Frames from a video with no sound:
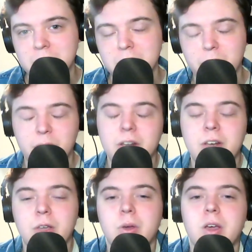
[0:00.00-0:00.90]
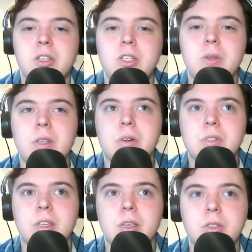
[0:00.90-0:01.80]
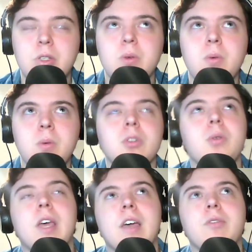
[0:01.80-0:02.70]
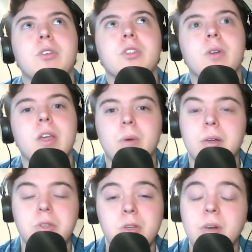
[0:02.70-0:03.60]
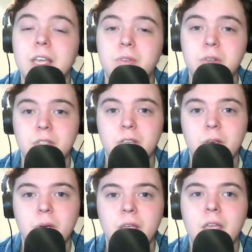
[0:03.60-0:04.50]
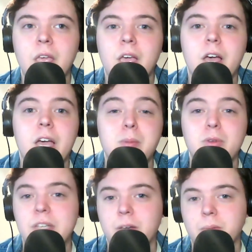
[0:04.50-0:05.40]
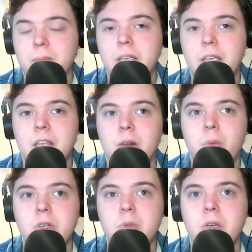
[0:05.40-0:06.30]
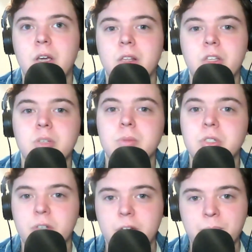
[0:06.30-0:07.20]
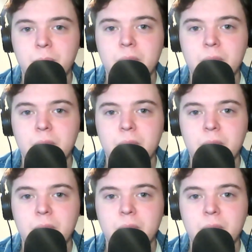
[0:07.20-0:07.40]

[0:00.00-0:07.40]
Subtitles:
So if you didn't know, 2 years ago, 2.5 years ago now, wow, 2.5 years ago, I moved out and went to a college in Missouri,